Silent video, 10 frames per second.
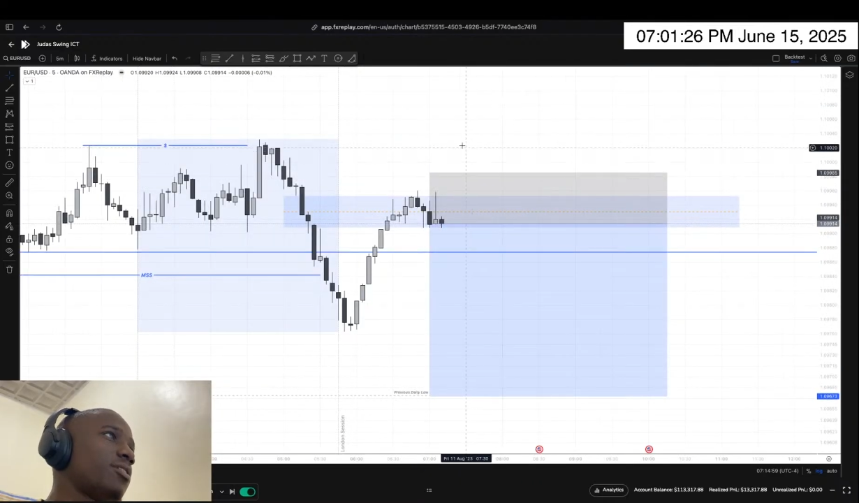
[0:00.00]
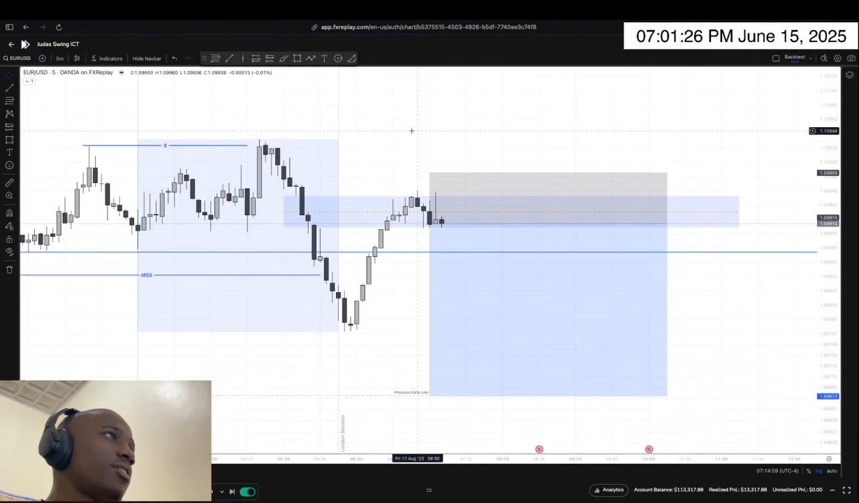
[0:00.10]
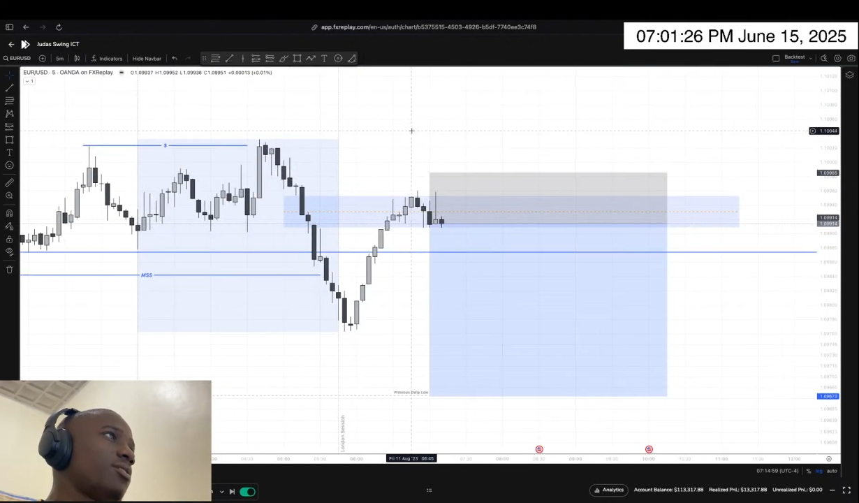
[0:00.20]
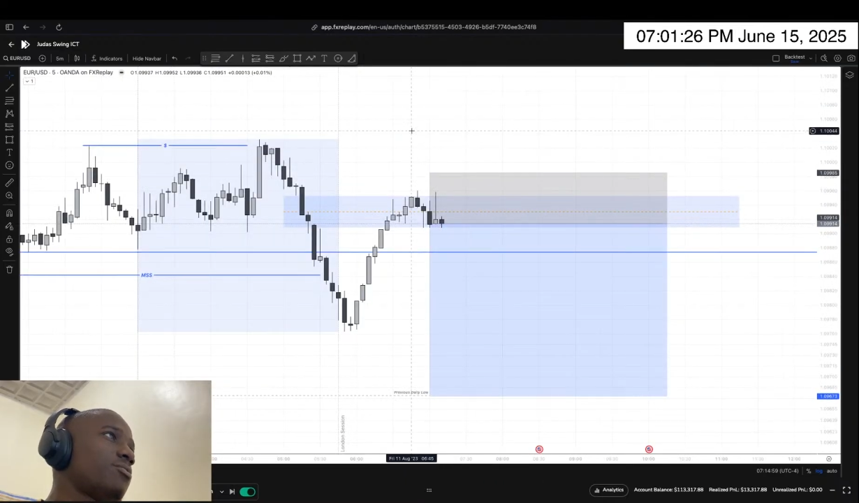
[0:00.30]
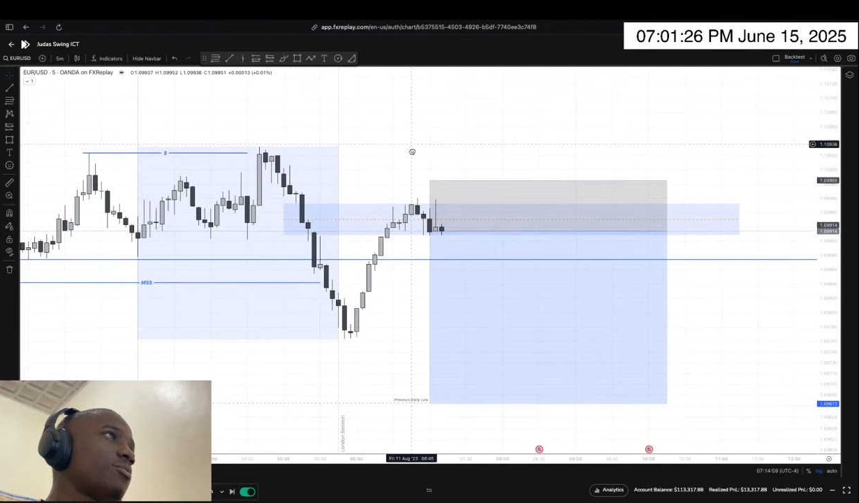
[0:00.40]
the
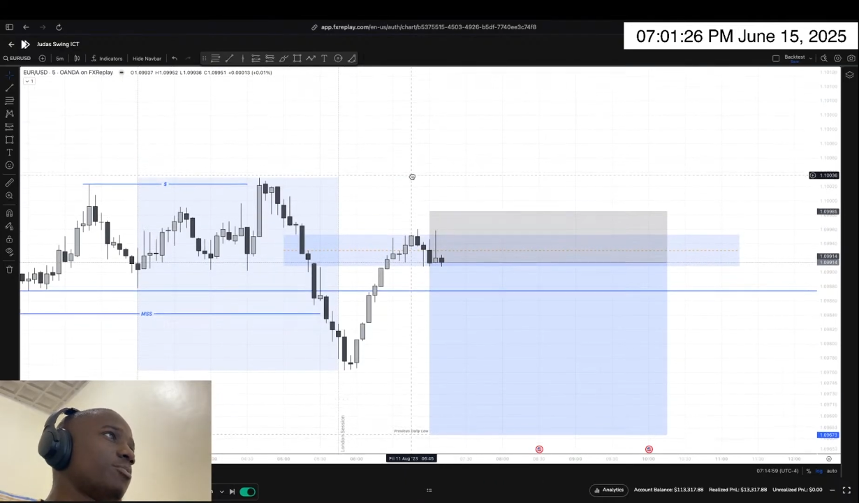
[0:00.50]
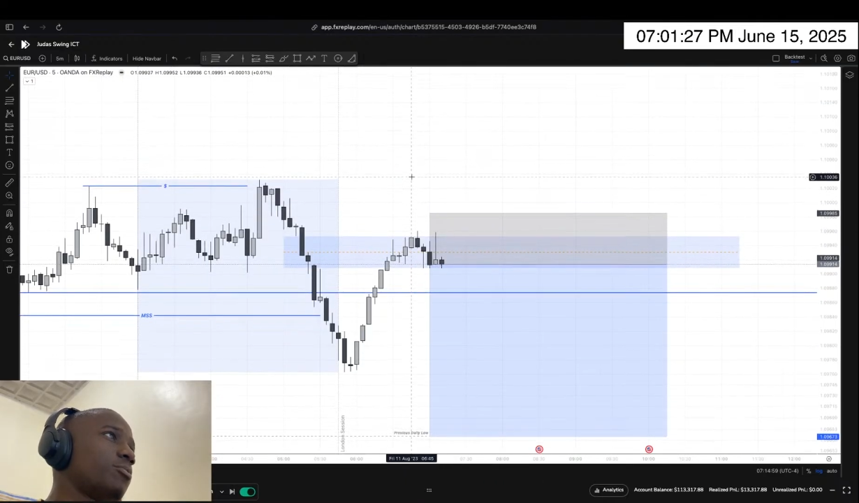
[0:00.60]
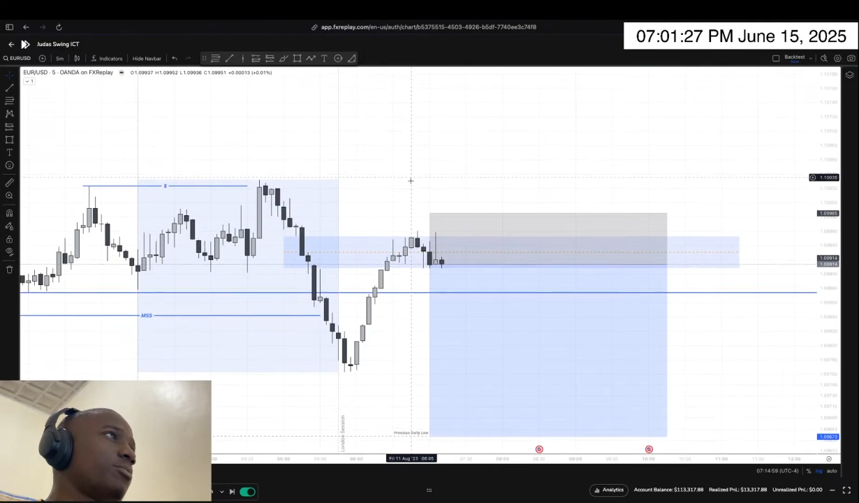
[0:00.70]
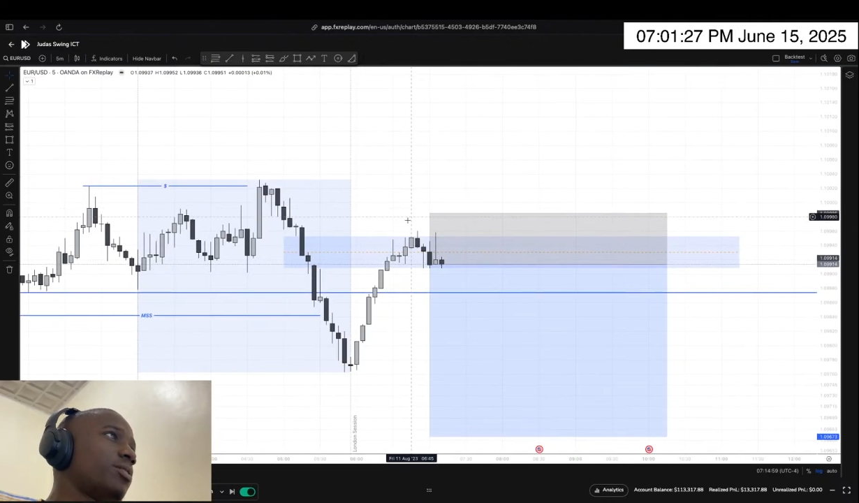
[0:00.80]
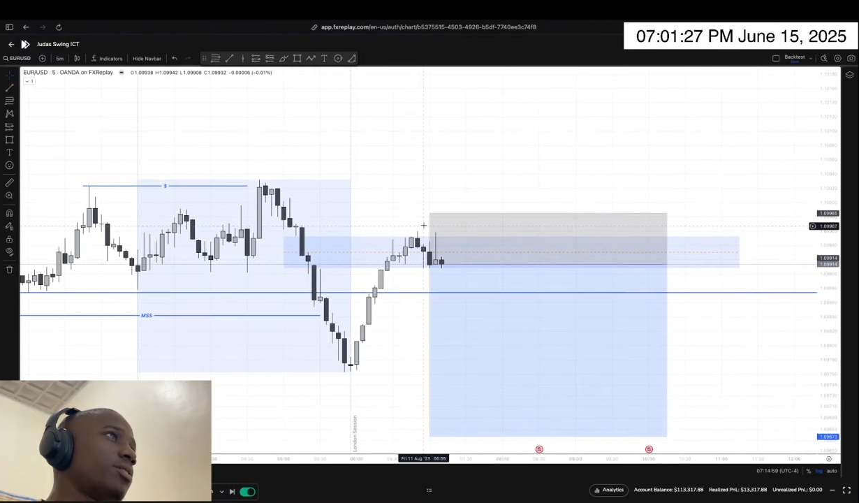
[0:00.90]
entry
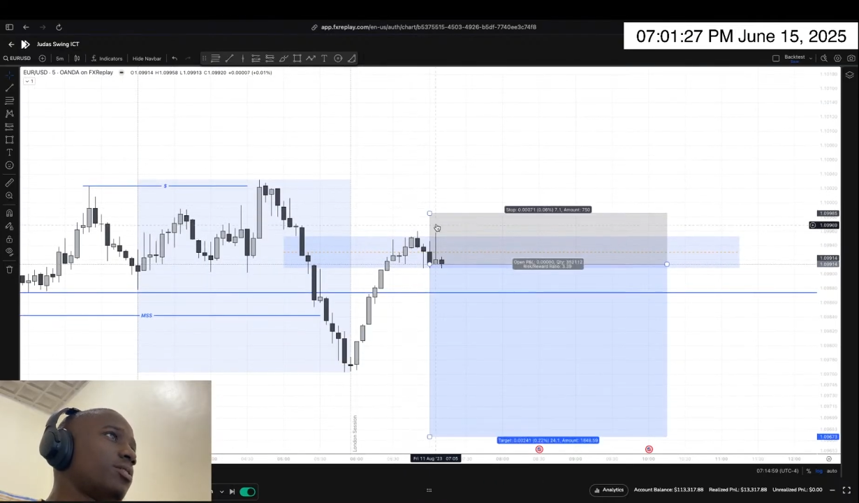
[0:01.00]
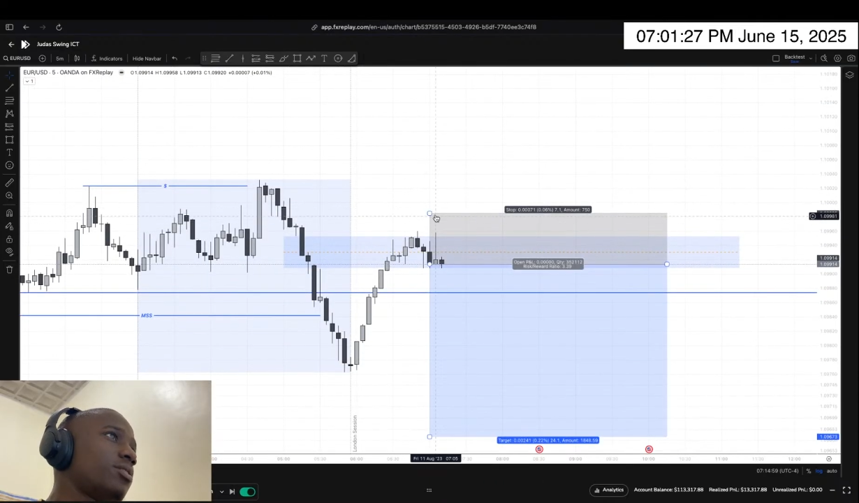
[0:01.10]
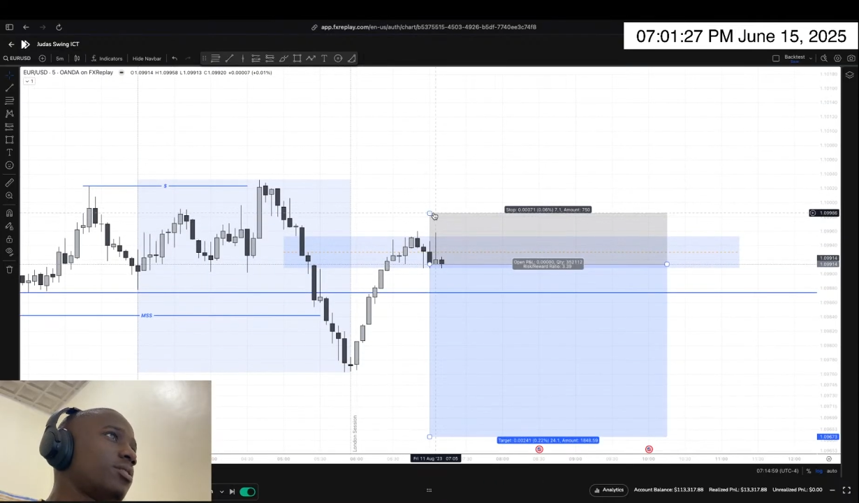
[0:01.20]
more better.